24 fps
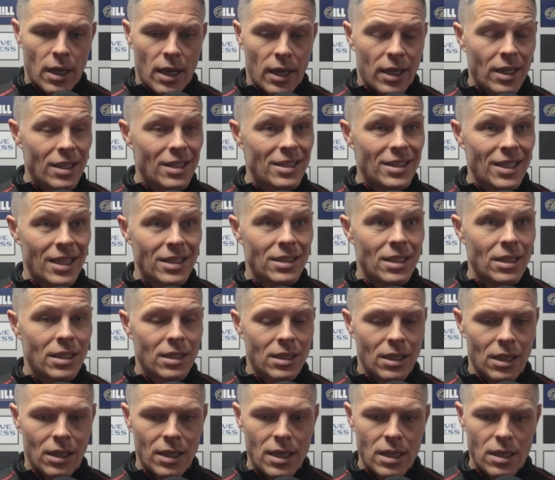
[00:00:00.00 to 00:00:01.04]
consistent
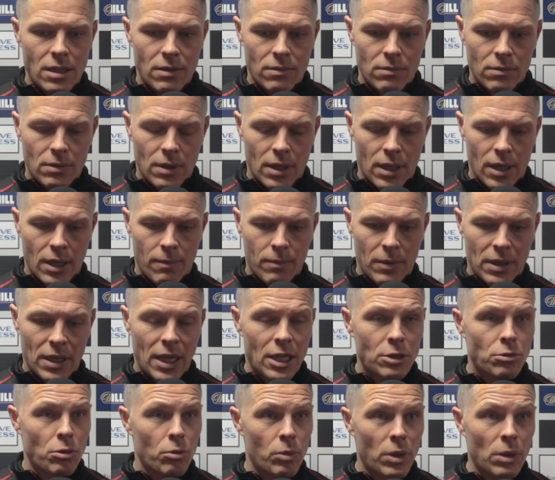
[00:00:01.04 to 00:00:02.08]
in the league, and
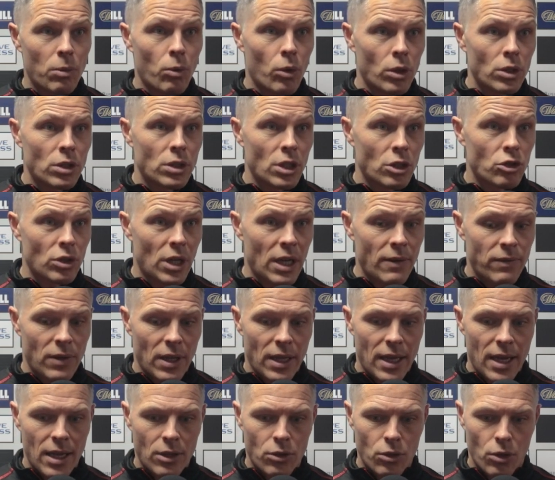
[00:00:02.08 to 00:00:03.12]
that's what we're wanting to strive
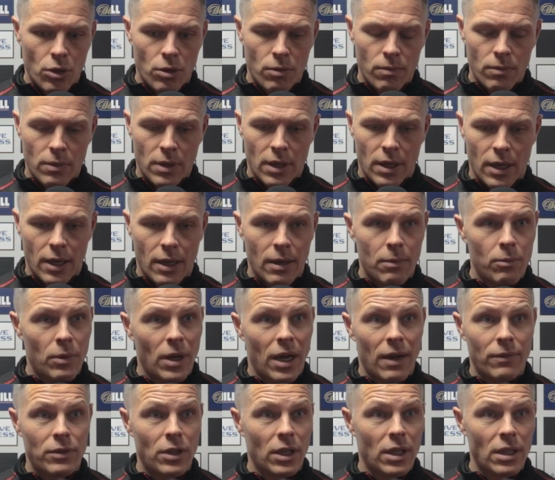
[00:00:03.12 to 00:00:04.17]
to get to, and we
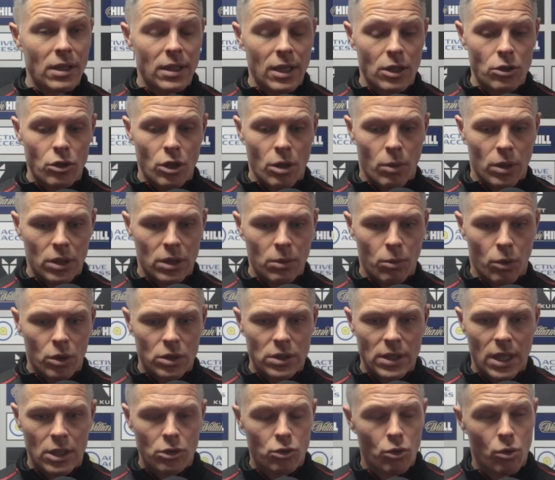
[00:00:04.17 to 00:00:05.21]
have to continue to work
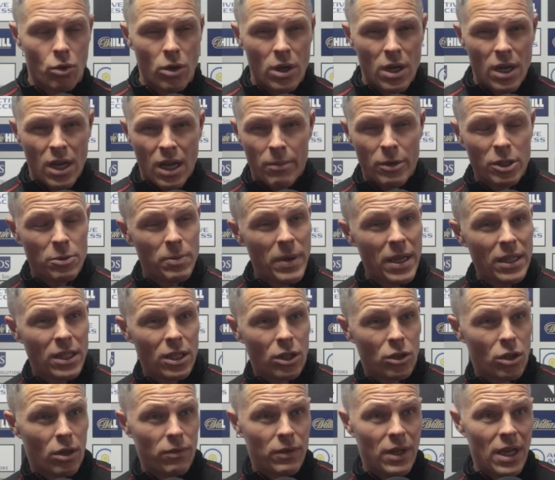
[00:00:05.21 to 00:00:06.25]
towards that. So I'm
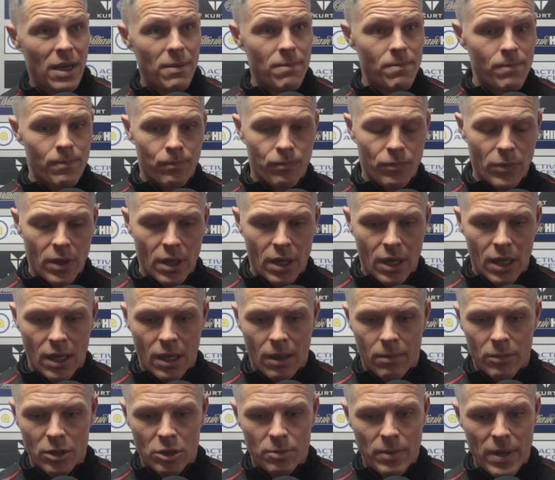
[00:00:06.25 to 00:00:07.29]
expecting a tough game.
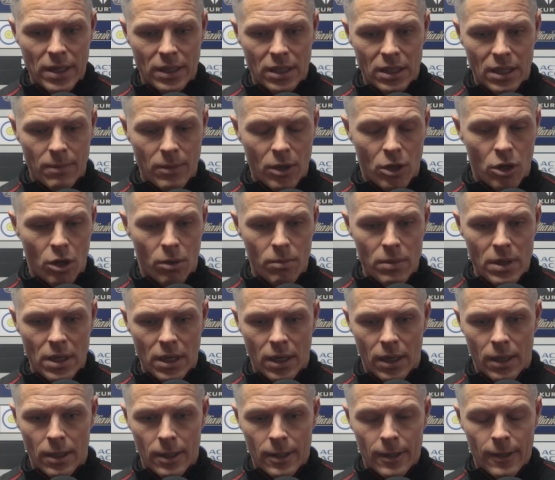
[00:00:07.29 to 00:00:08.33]
I'm expecting them to come
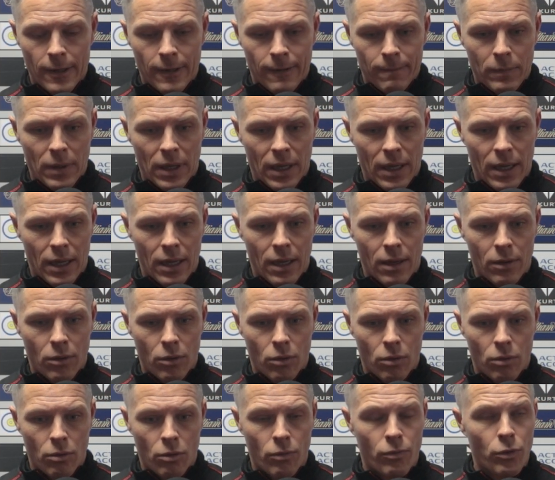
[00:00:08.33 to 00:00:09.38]
here
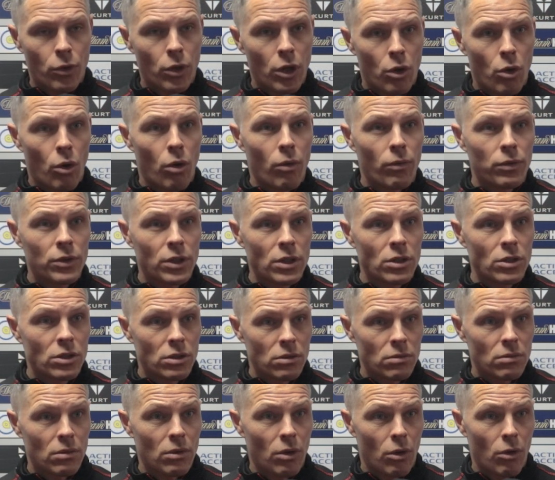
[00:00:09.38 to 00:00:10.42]
full of
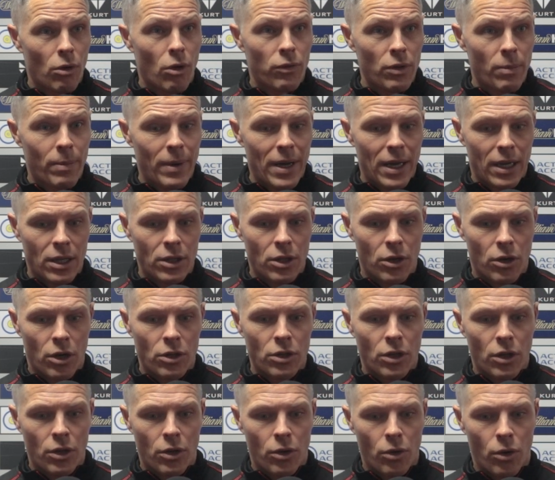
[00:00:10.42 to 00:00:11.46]
confidence off the back of the
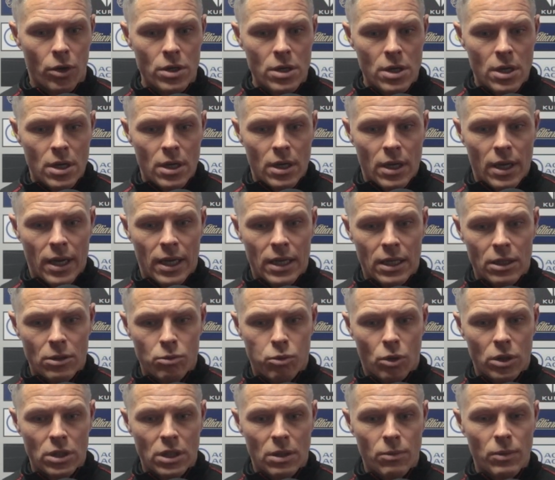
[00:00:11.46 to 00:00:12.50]
run that they're on, and
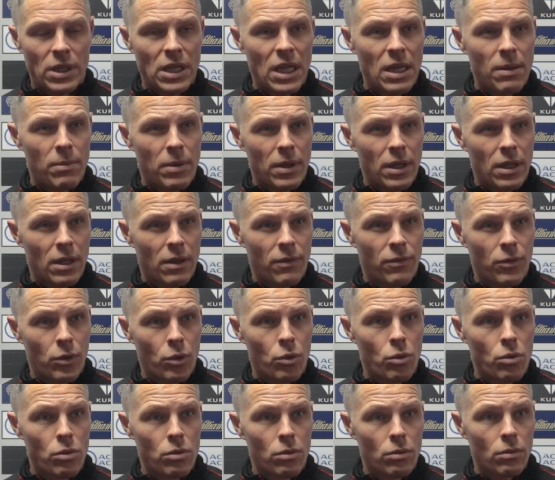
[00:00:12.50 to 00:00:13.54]
it's one that we need to be at the
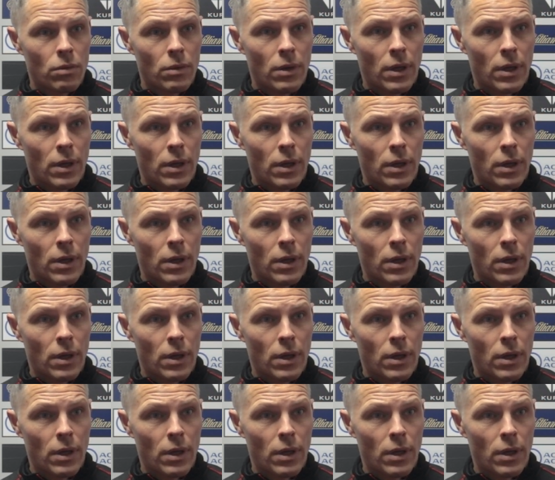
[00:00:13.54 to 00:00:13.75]
full